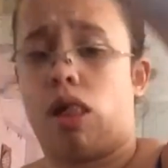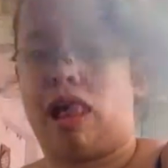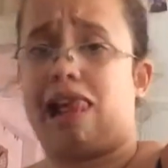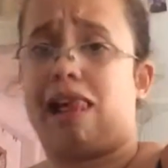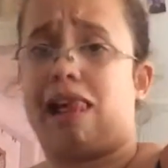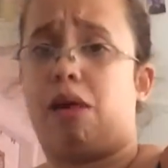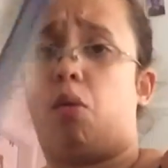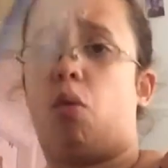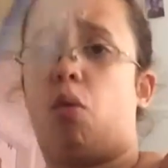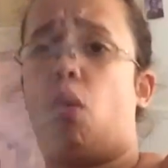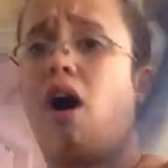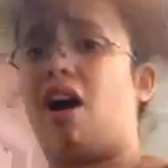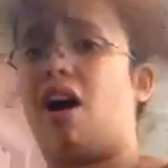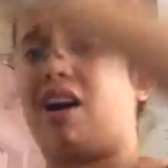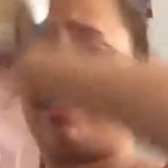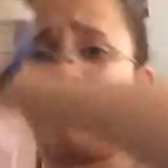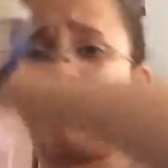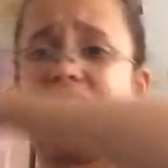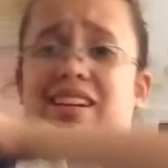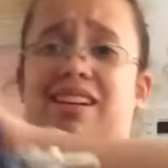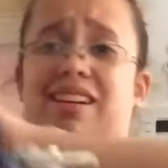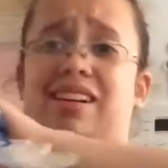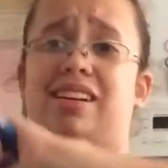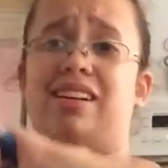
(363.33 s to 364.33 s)
I walked
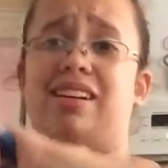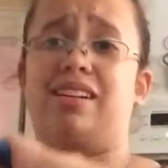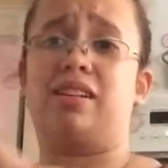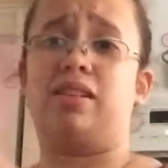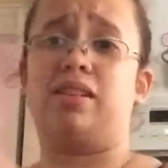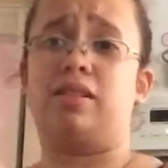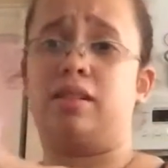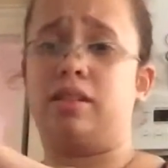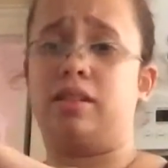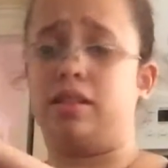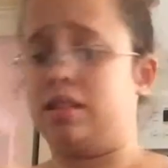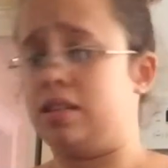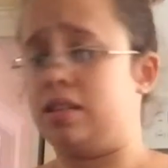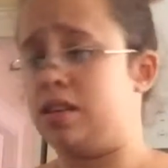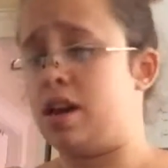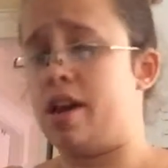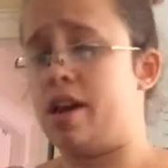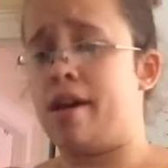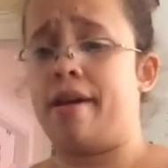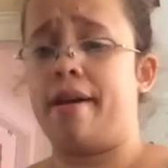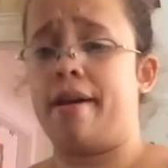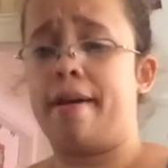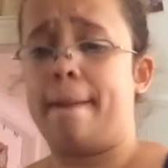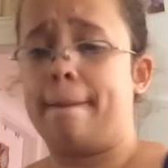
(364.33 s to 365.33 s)
there,
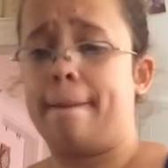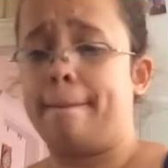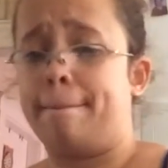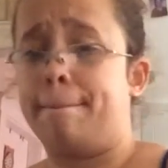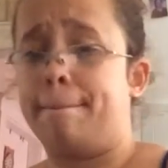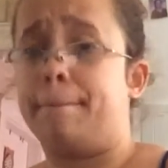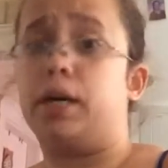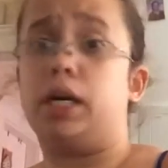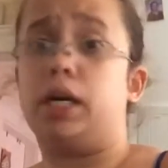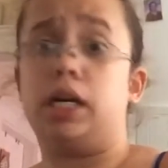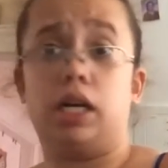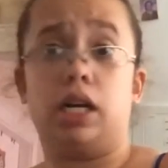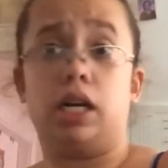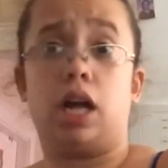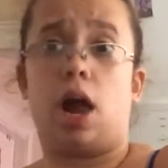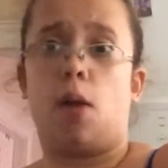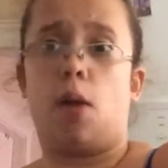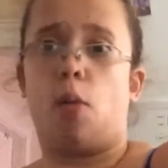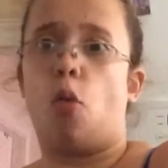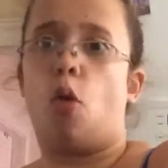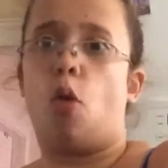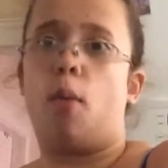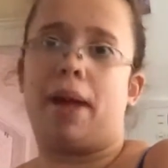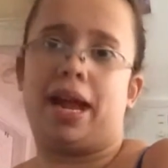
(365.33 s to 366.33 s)
but I
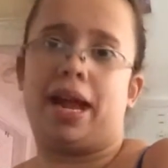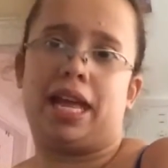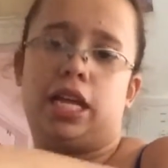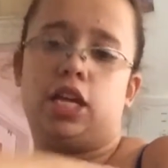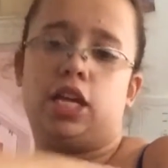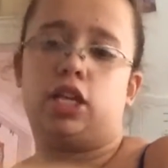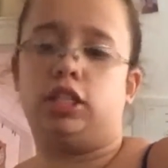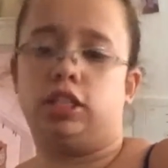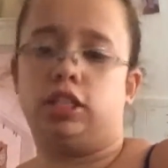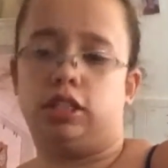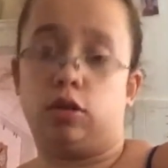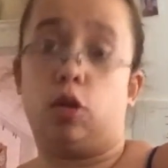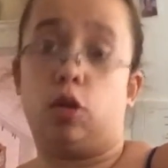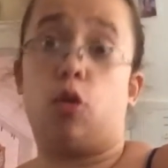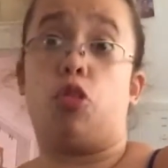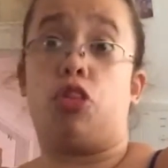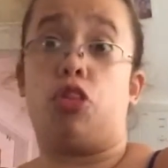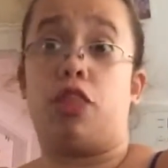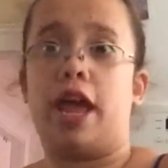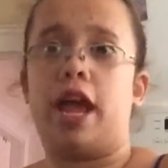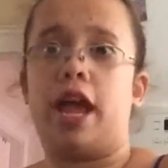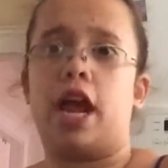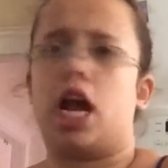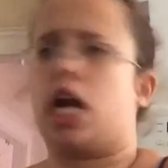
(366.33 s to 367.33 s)
wore my heels
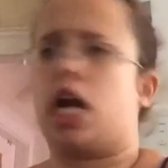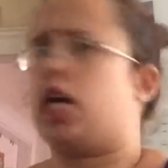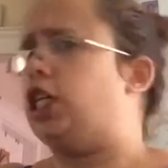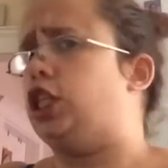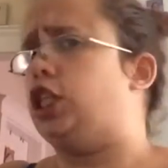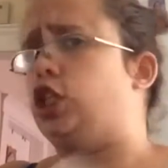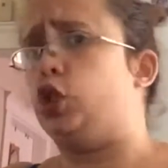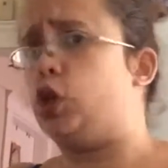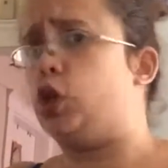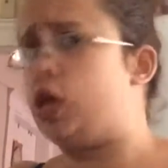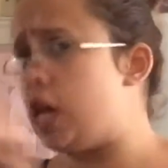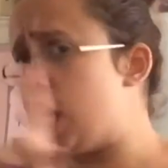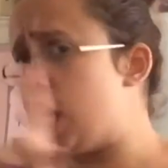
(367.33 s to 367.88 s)
there, because you